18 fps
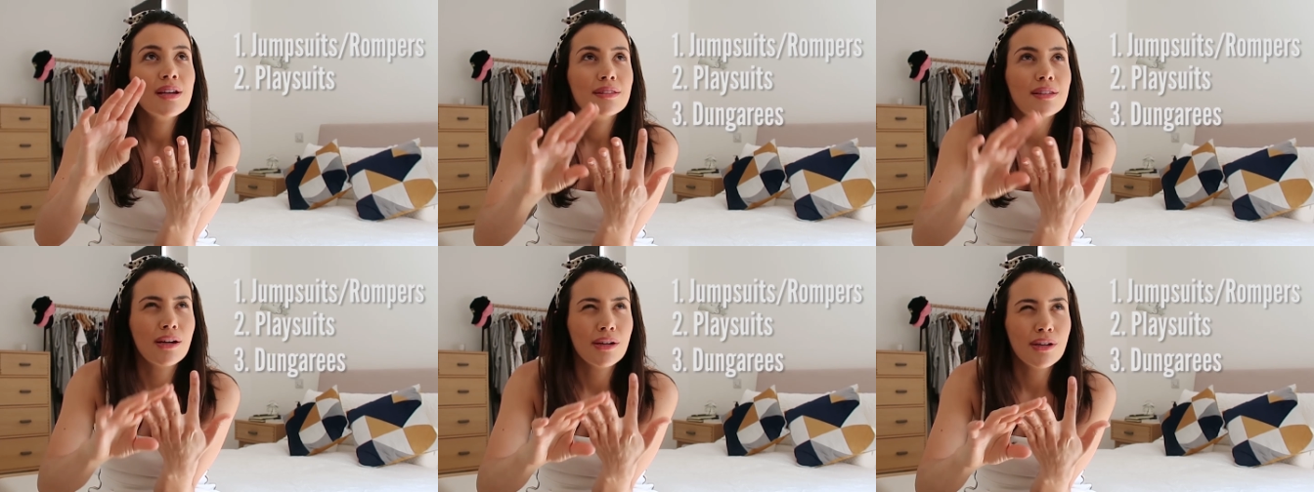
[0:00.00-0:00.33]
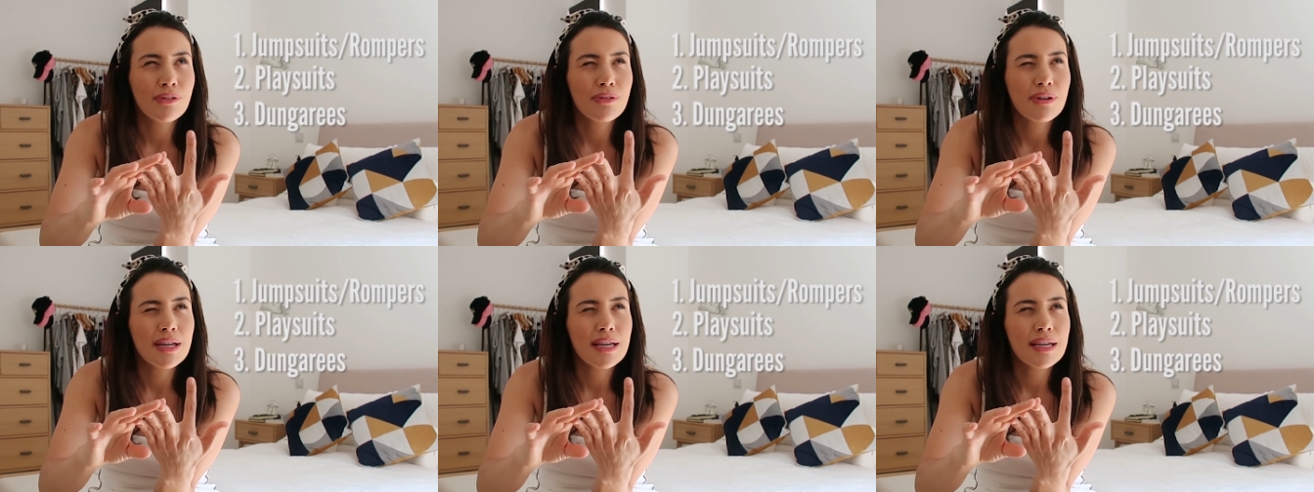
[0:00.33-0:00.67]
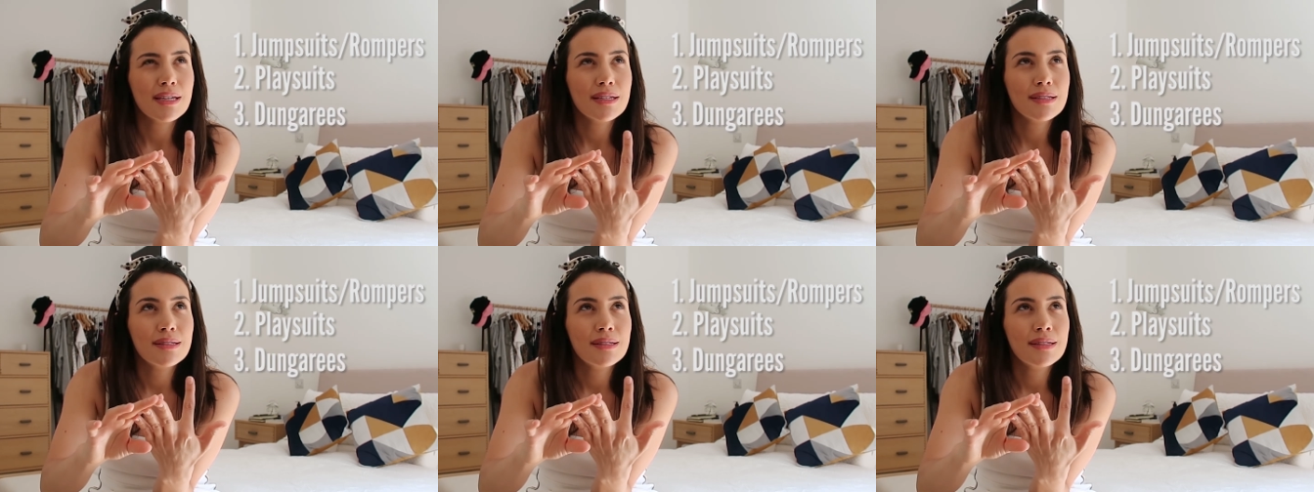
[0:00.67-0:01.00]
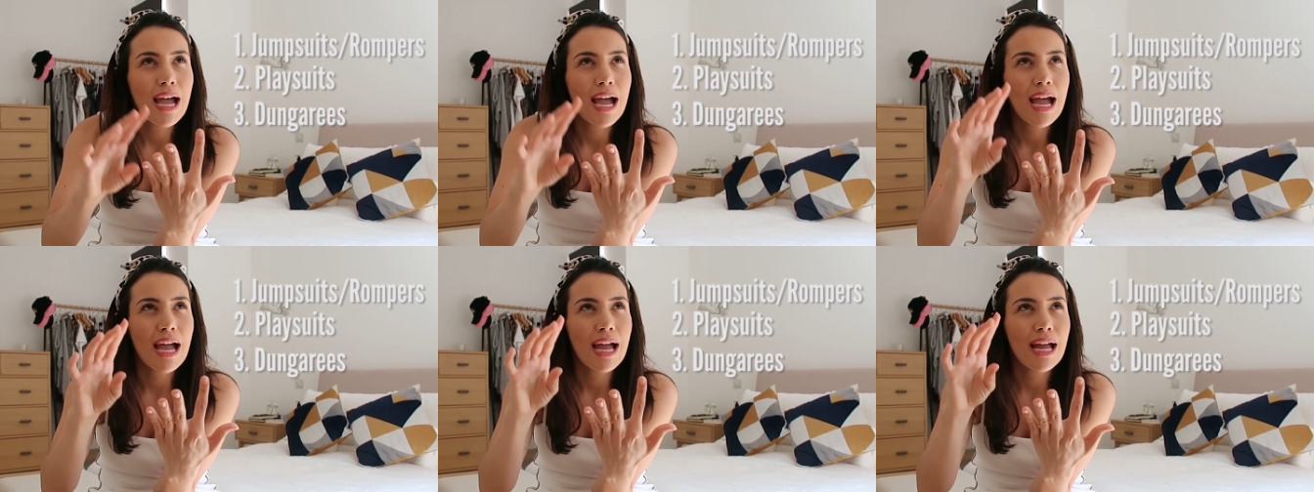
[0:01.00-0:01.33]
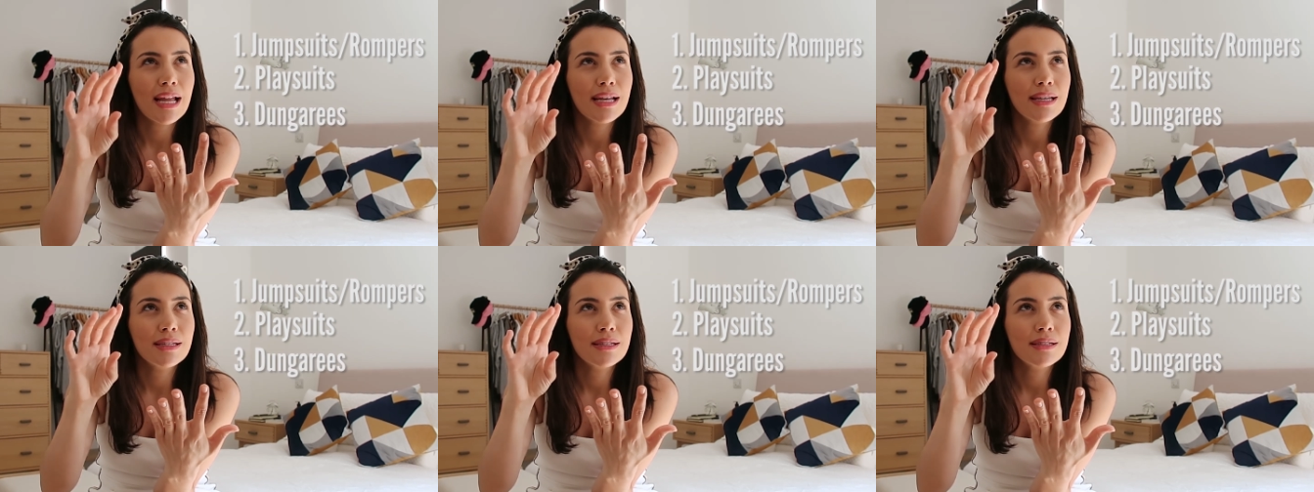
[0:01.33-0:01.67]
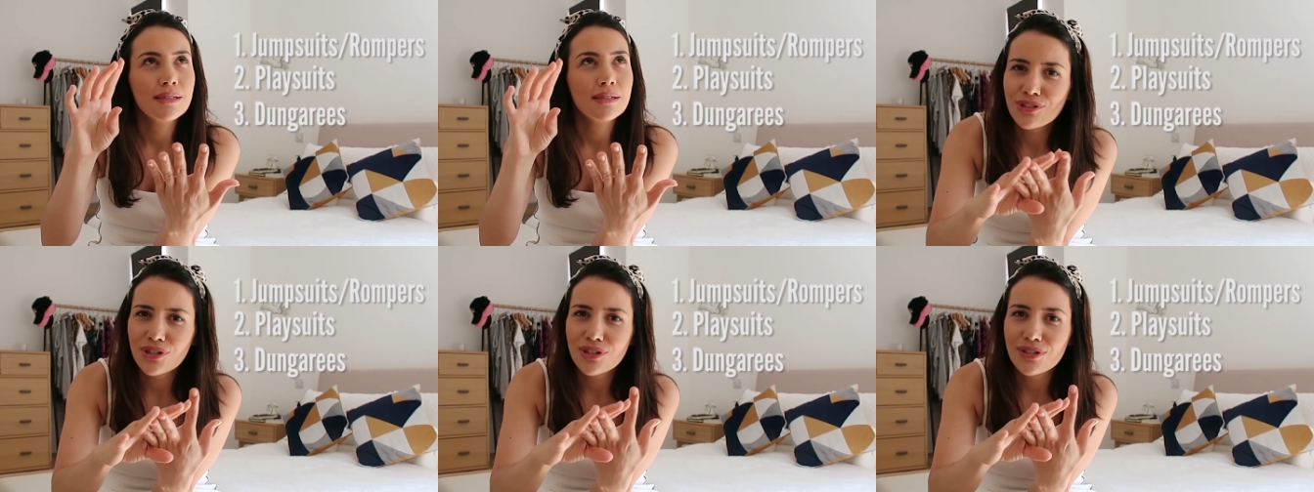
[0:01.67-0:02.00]
dungarees,
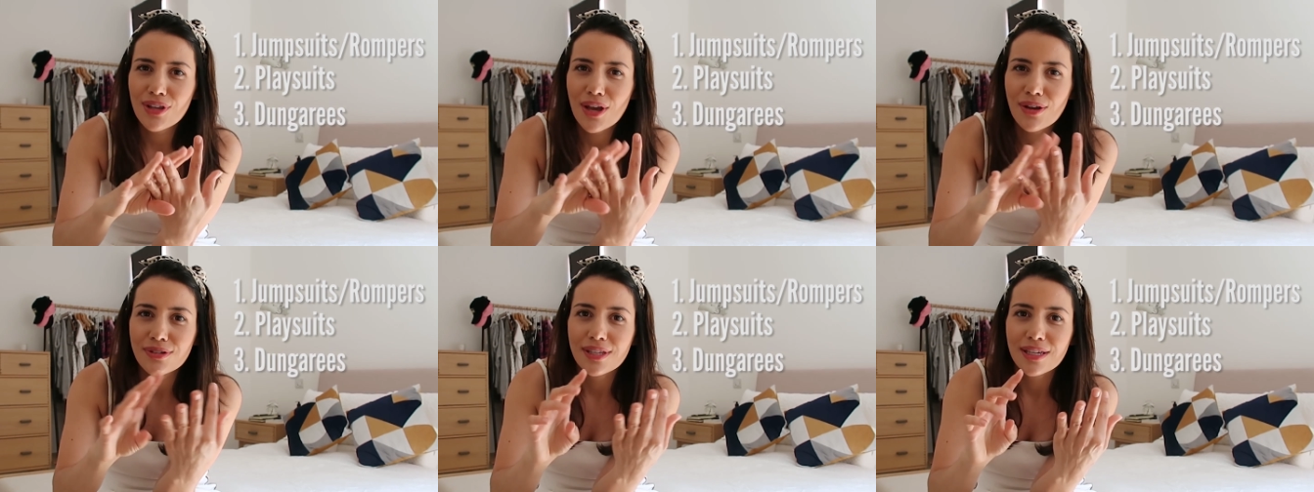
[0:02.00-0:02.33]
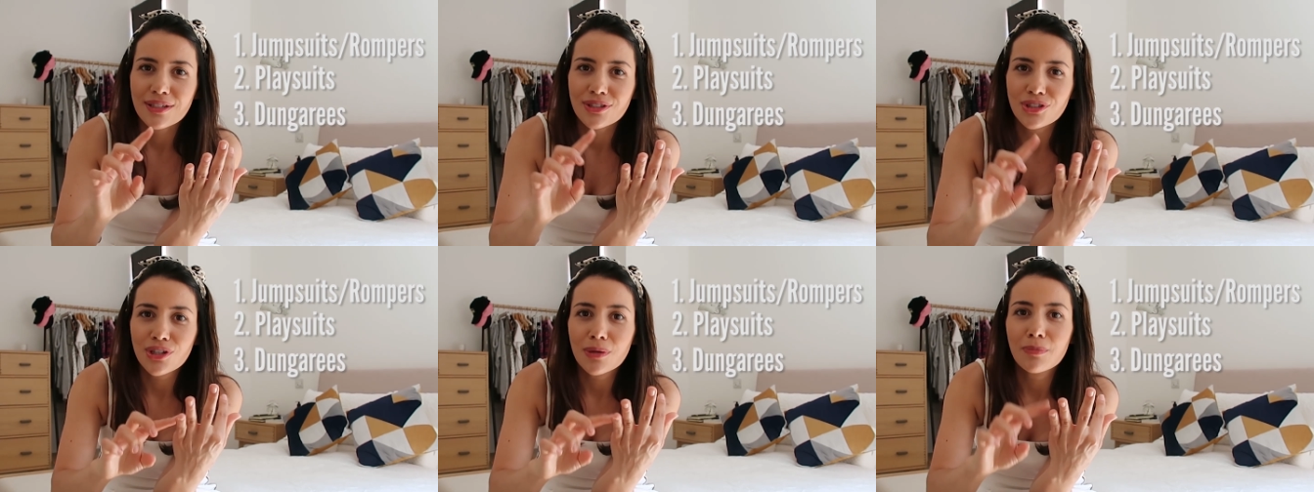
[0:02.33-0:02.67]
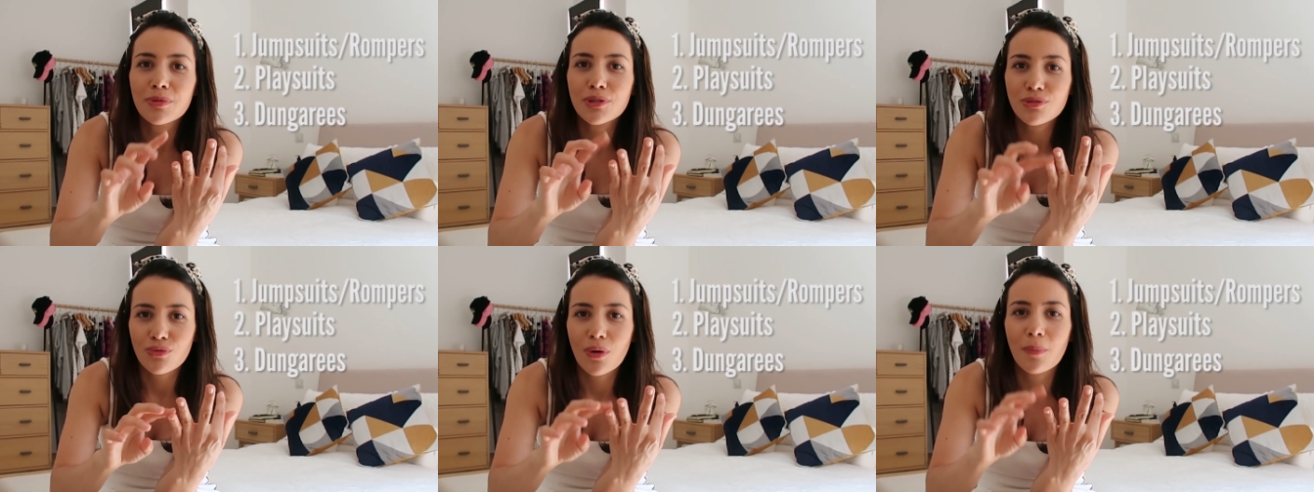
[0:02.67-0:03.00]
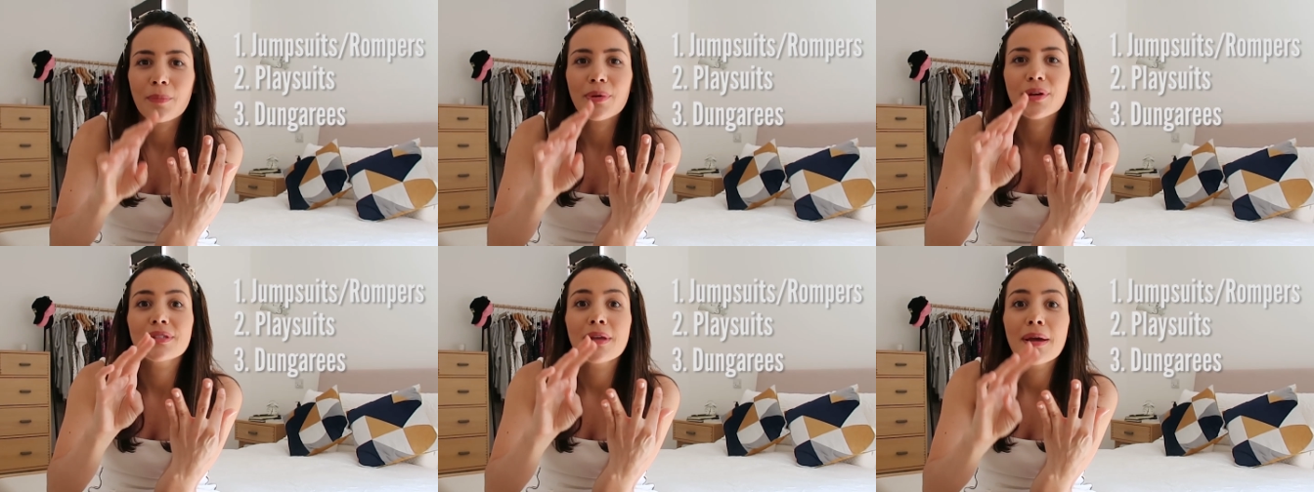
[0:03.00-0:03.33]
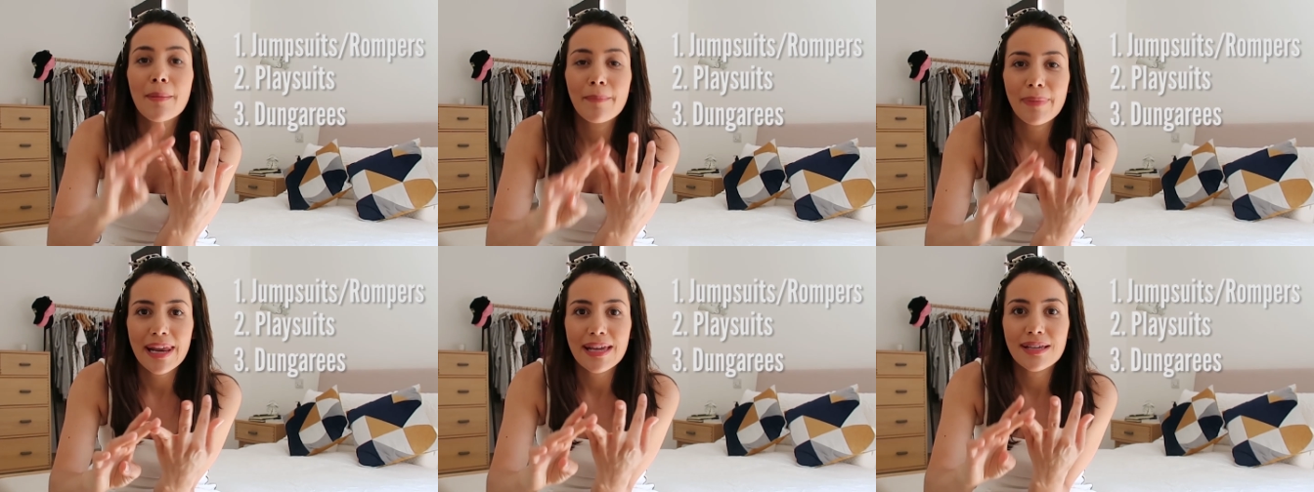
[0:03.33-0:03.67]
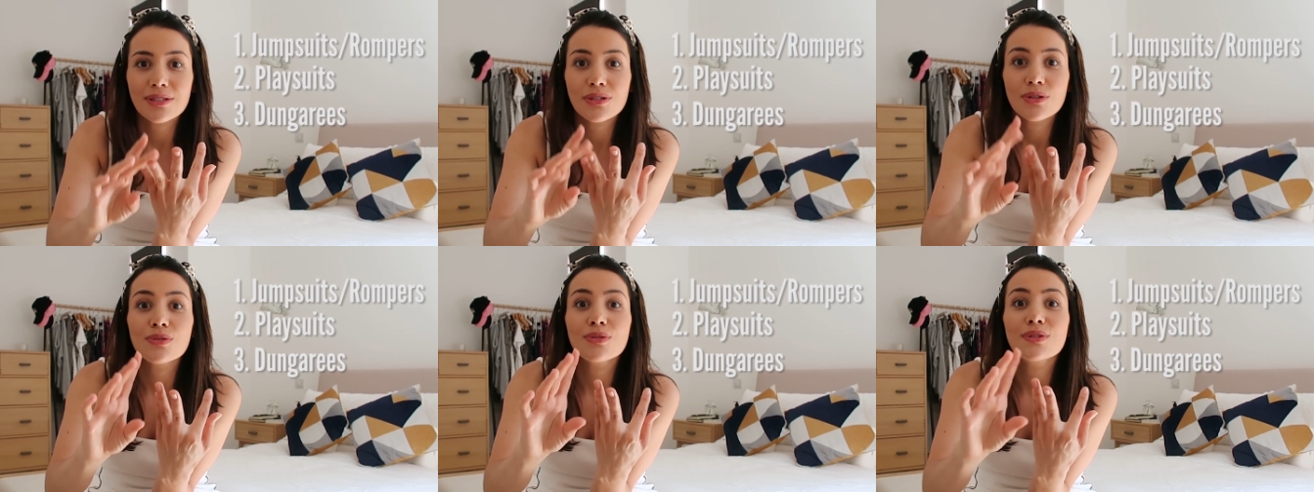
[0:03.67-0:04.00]
and just those things: jumpers, rompers,
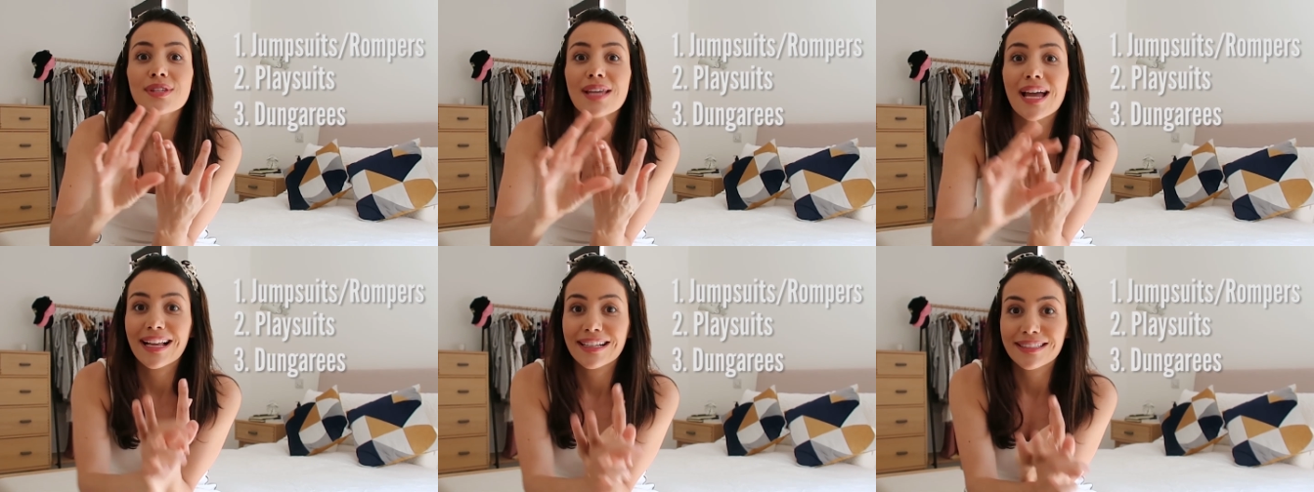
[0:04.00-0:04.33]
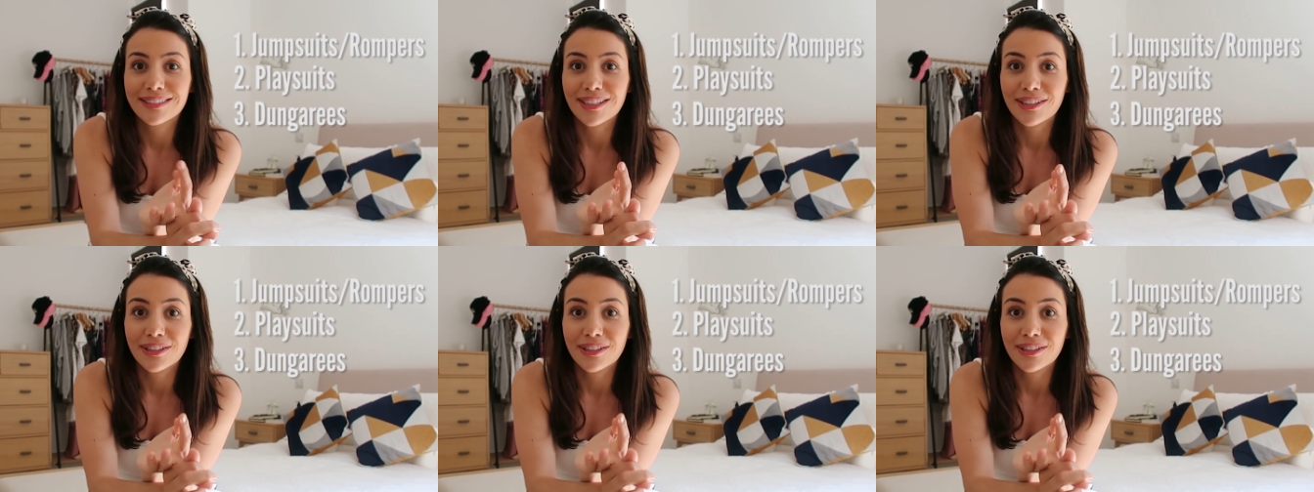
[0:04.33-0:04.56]
play suits and